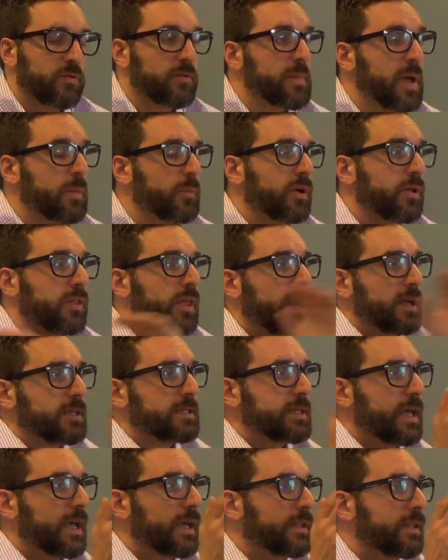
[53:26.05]
Remember that I
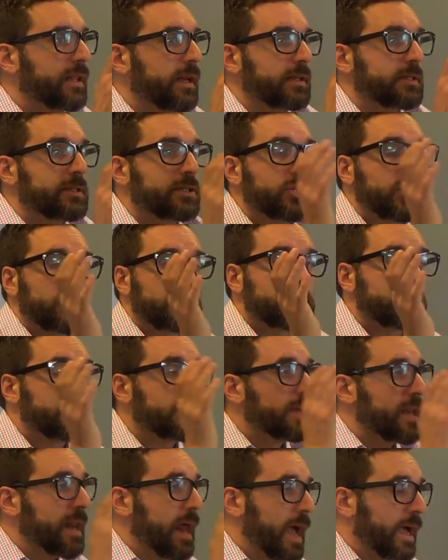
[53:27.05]
said that it's just
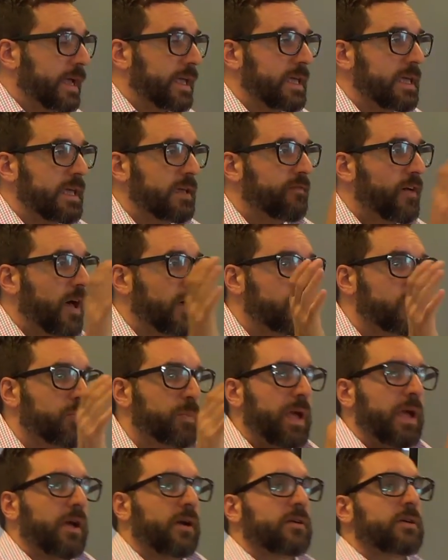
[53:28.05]
a key value
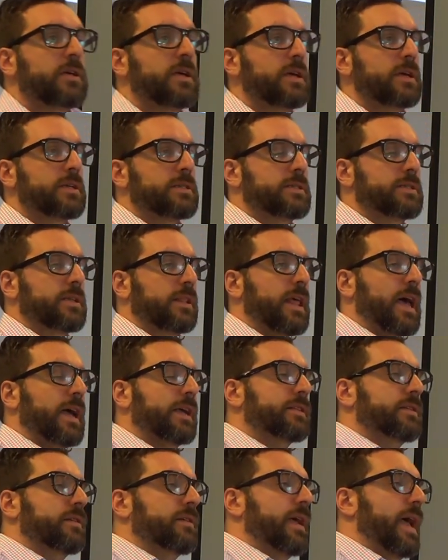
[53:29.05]
pair.
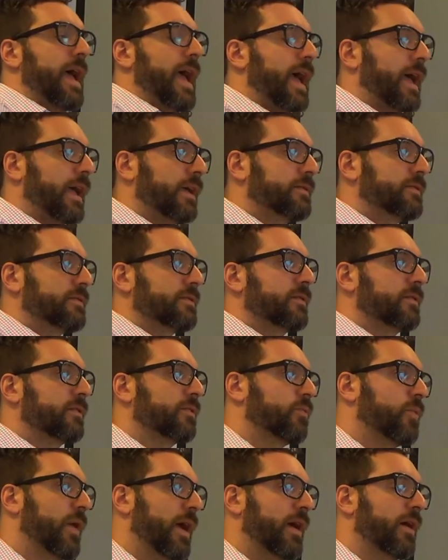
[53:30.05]
Select X,
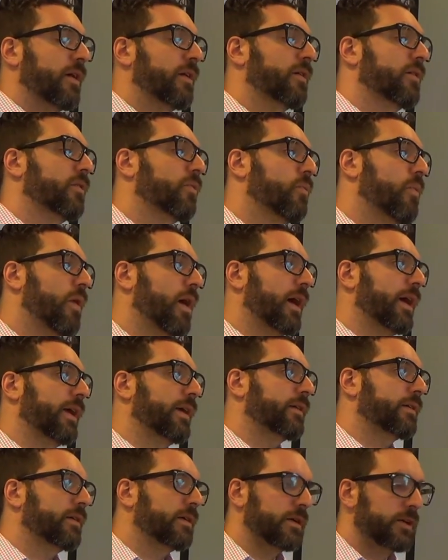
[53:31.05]
where Y.
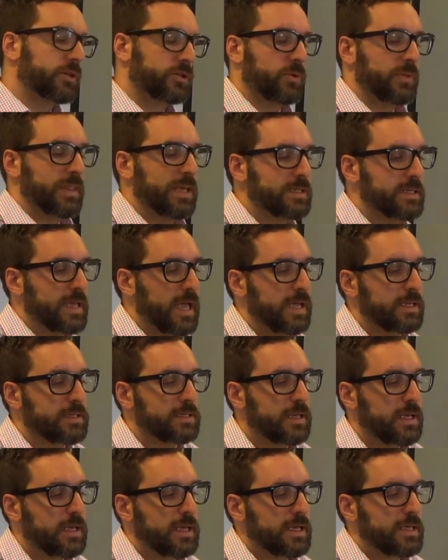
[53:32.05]
So in this
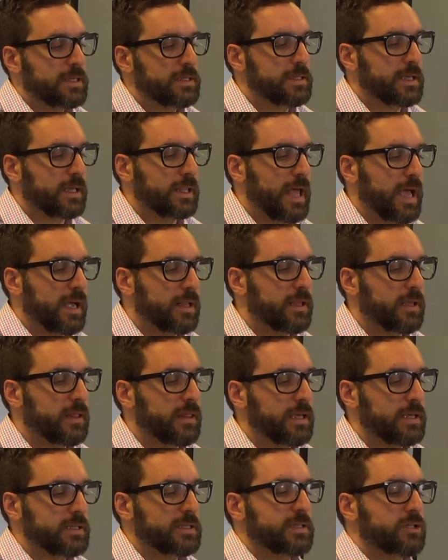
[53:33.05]
case, select
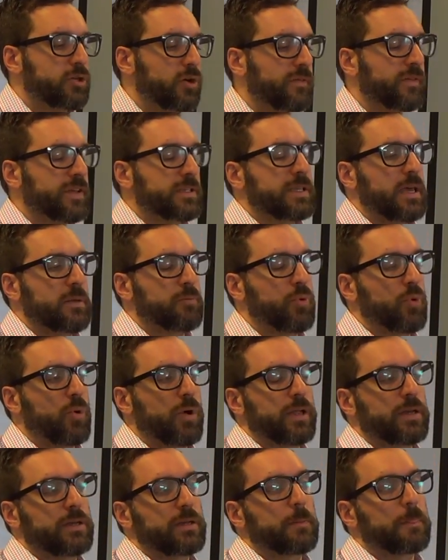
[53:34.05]
this service
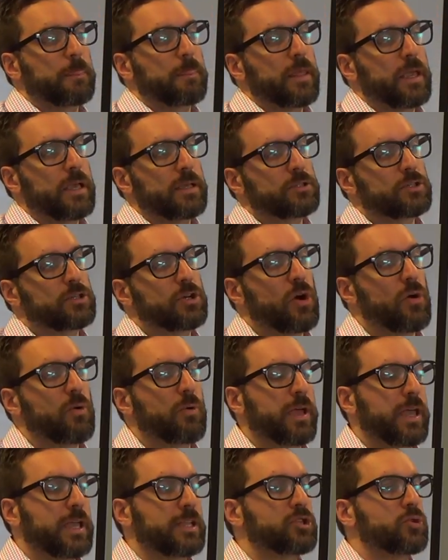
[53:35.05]
endpoint is
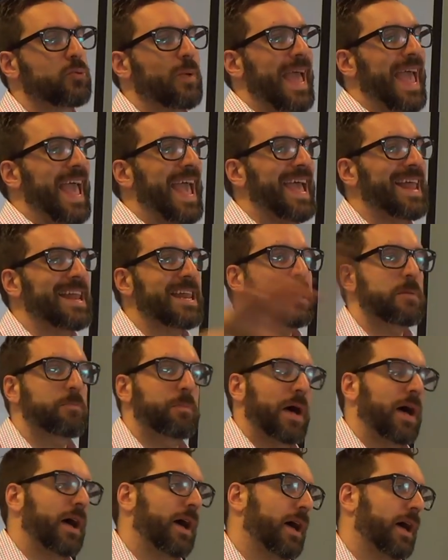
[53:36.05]
going to any
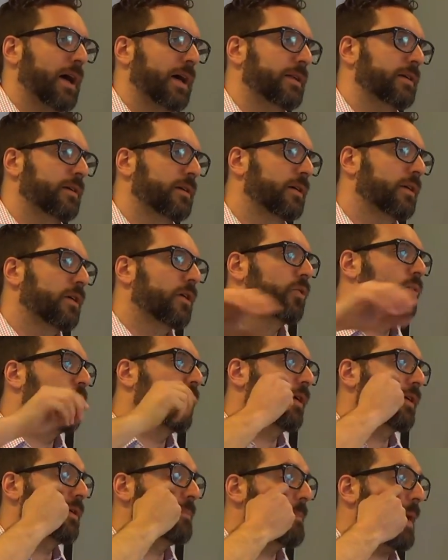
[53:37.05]
pod
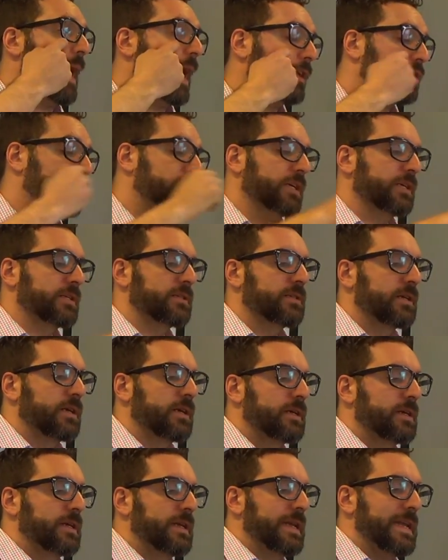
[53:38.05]
where it matches
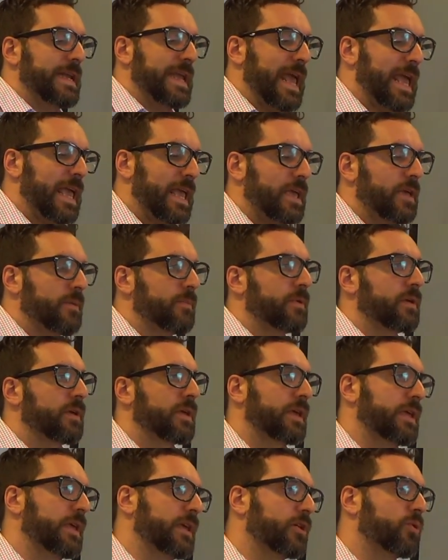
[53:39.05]
name
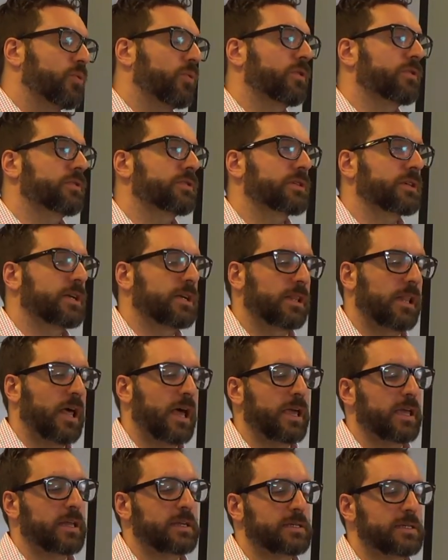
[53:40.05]
equals
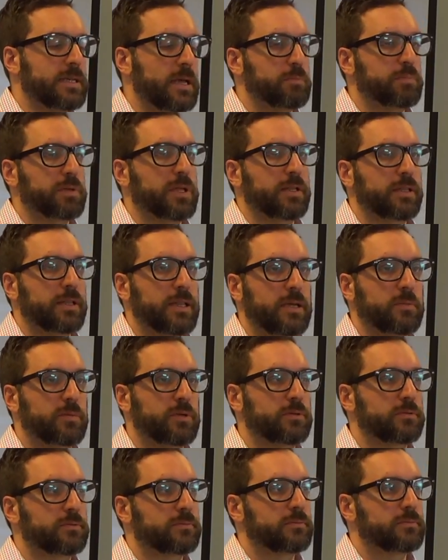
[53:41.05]
client template label.
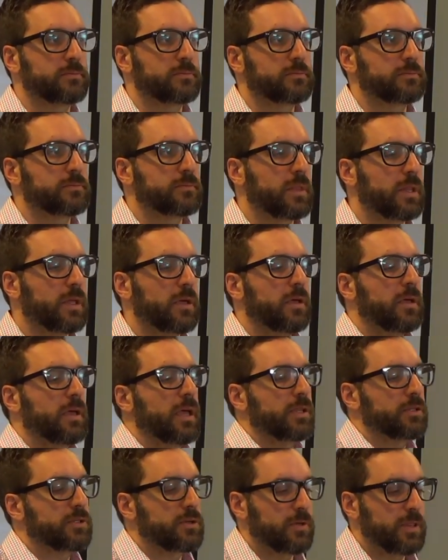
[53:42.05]

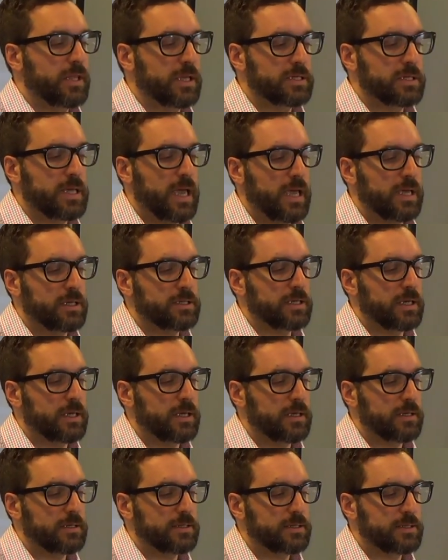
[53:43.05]
And so in this case,
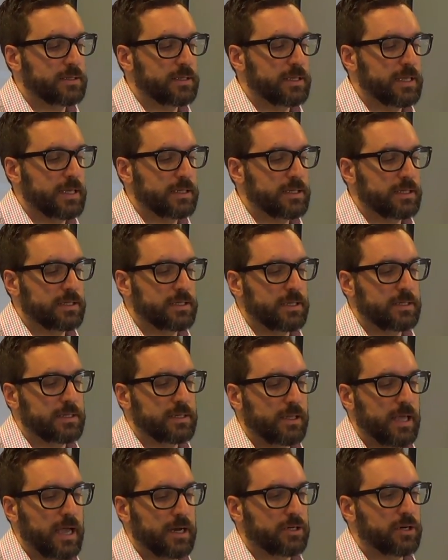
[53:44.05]
this is the
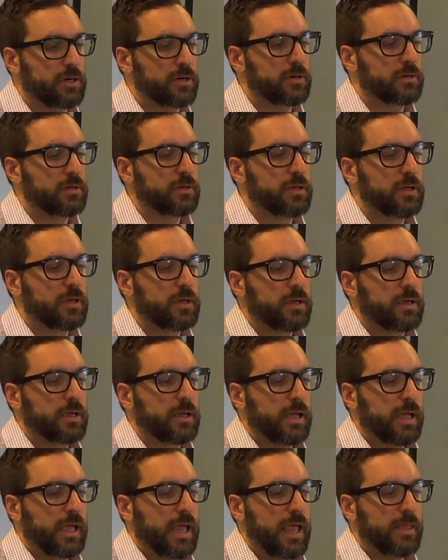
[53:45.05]
selector,
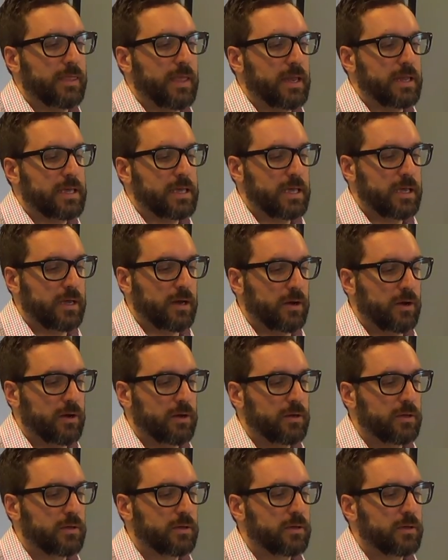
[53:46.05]
and then
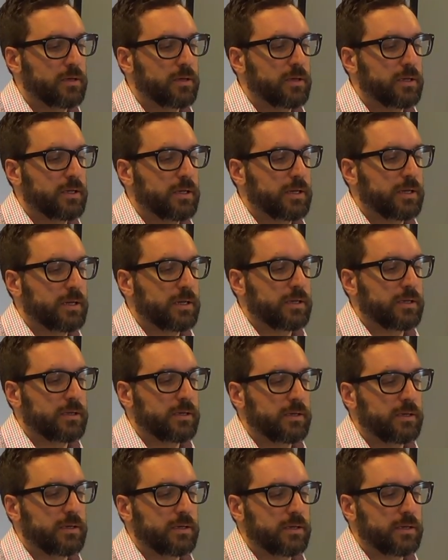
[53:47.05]
here
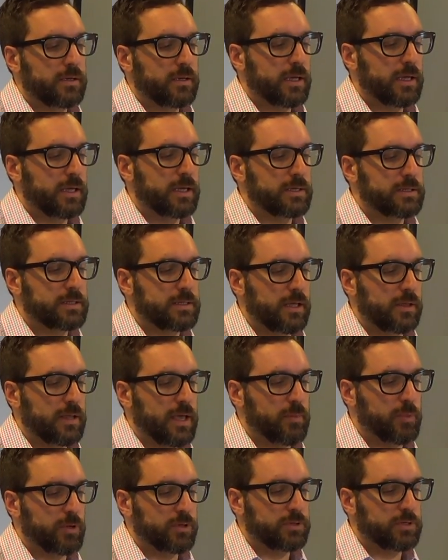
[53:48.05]
is the
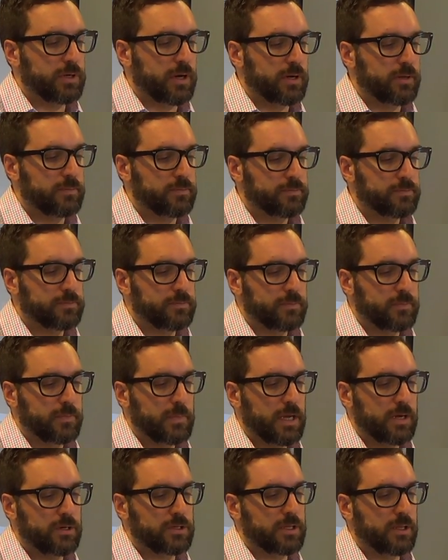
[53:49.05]
label, sorry.
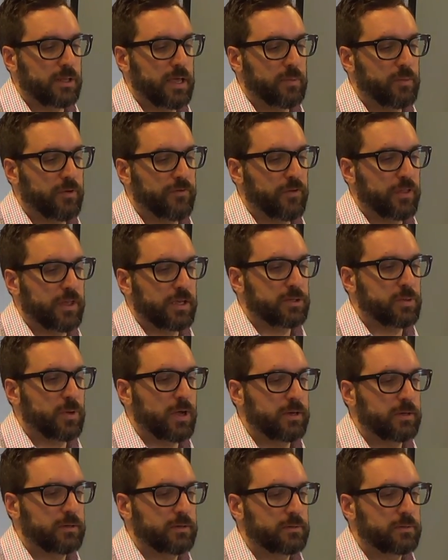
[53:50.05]
Here's the label for this
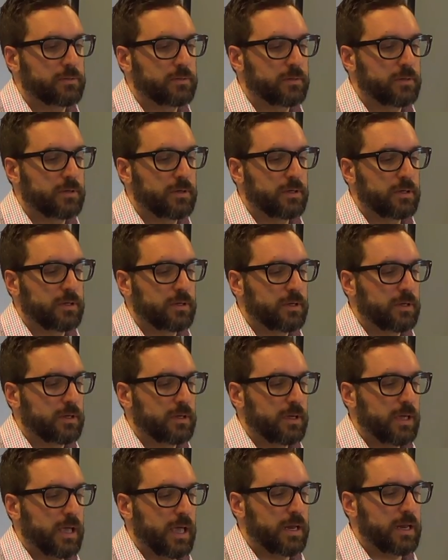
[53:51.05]
one,
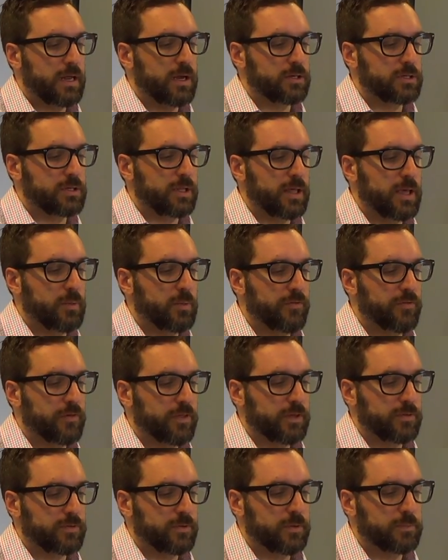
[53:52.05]
and here's the label for
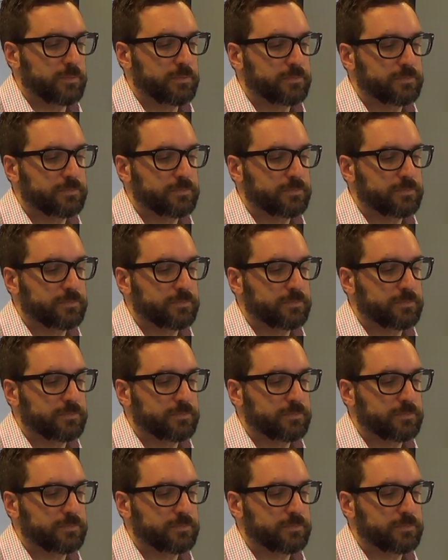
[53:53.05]
this one.